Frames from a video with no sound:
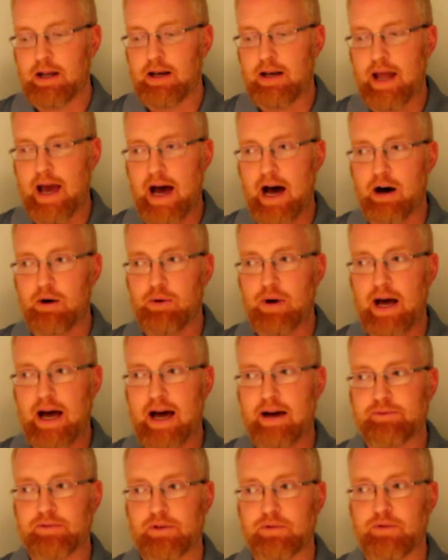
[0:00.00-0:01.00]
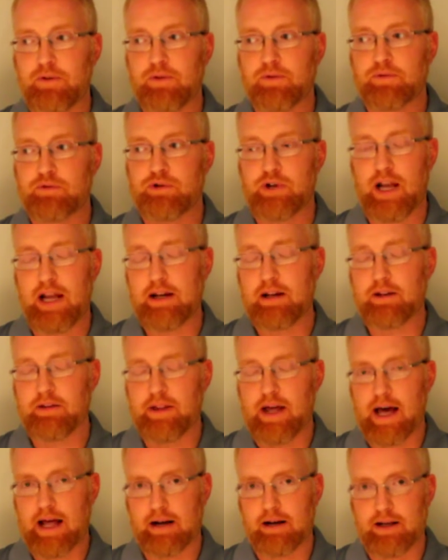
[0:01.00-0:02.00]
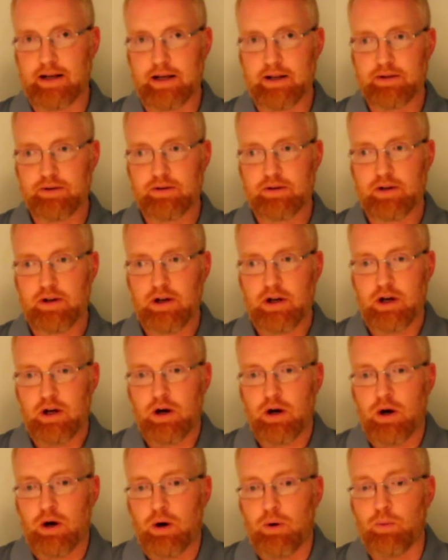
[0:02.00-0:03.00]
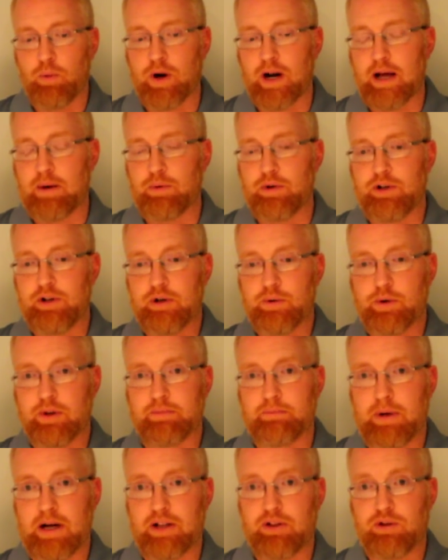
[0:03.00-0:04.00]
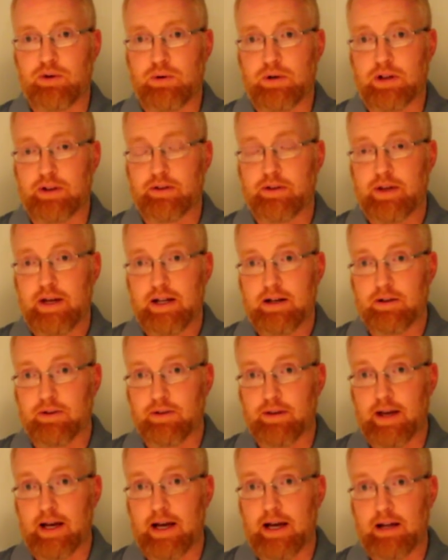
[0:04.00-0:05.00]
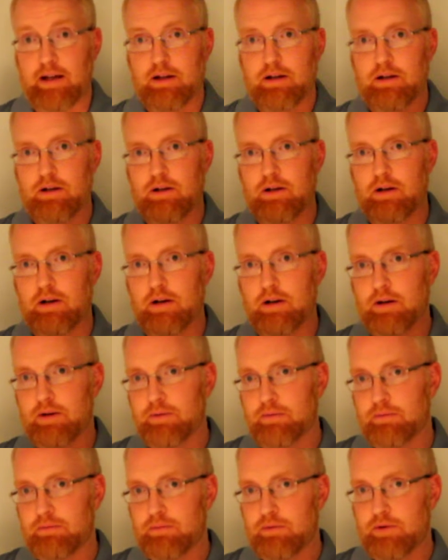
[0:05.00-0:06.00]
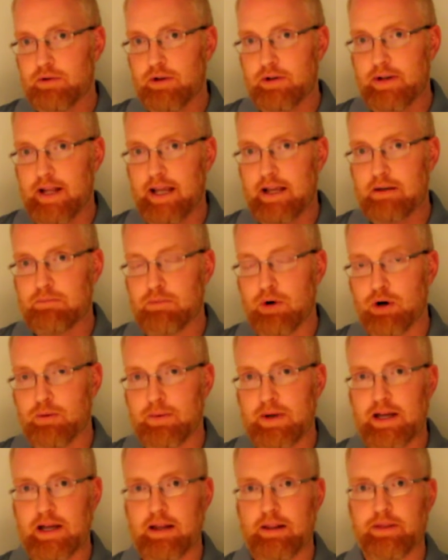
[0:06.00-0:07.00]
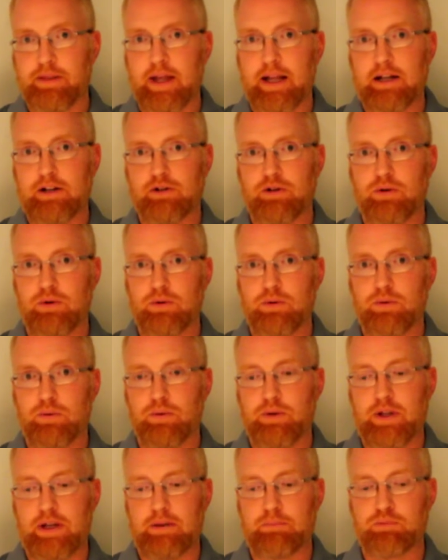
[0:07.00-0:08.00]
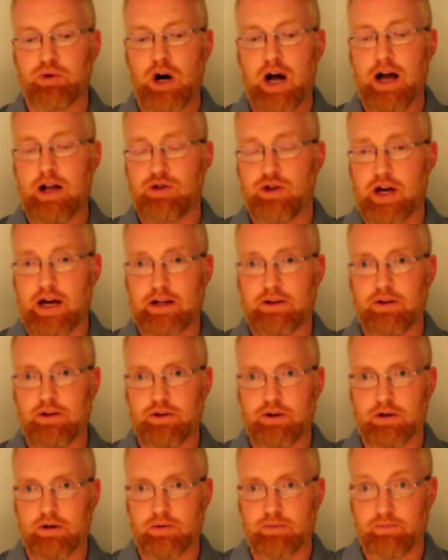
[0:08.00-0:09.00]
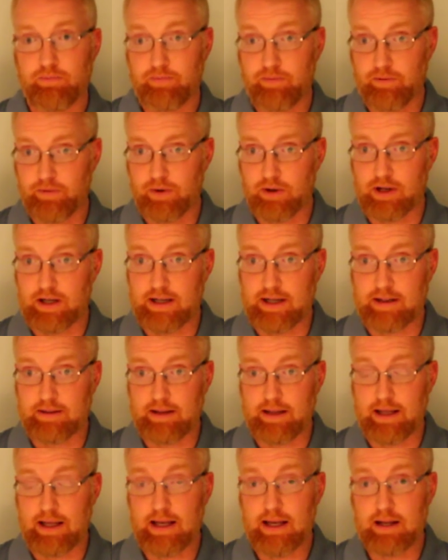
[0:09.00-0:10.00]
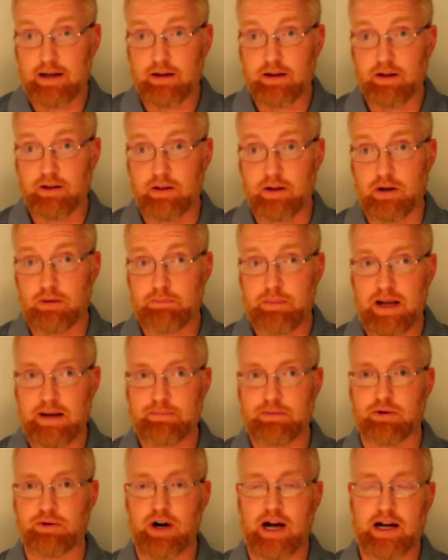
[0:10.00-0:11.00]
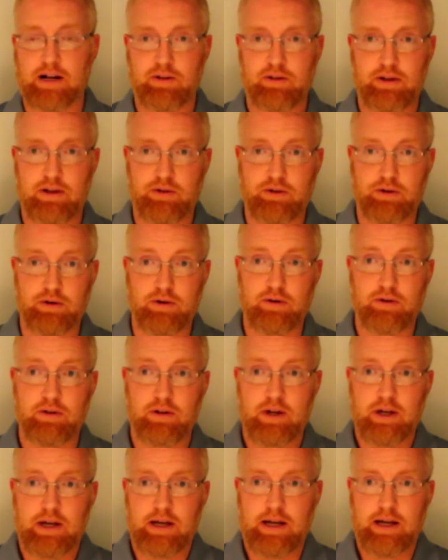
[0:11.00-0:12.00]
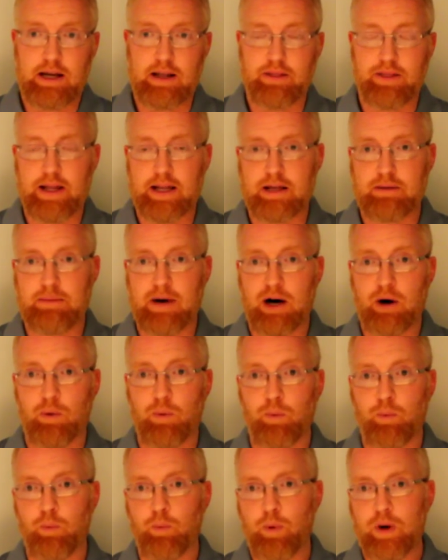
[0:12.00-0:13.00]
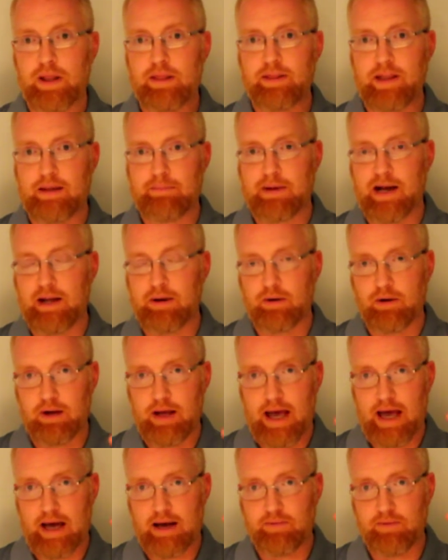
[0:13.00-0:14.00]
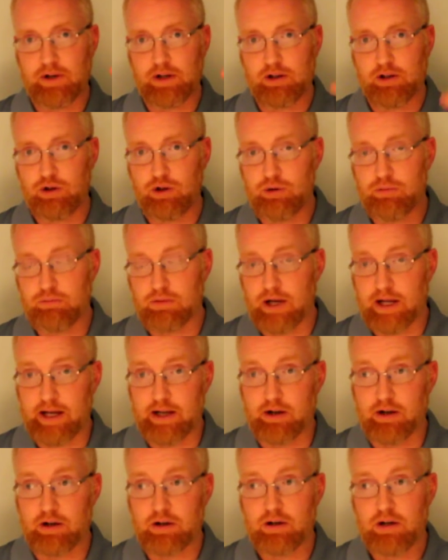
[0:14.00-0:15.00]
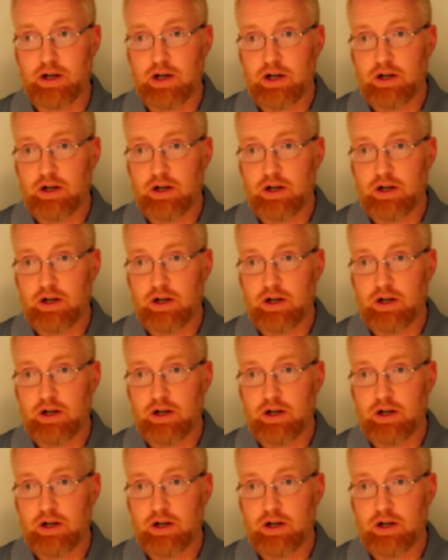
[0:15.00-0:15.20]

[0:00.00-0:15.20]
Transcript: Now, after you've created that list, what I would do with my students then is say, to take a moment and think to the project that they're fulfilling at the end, the paper, rock, scissors, and think about when they might have an accumulator,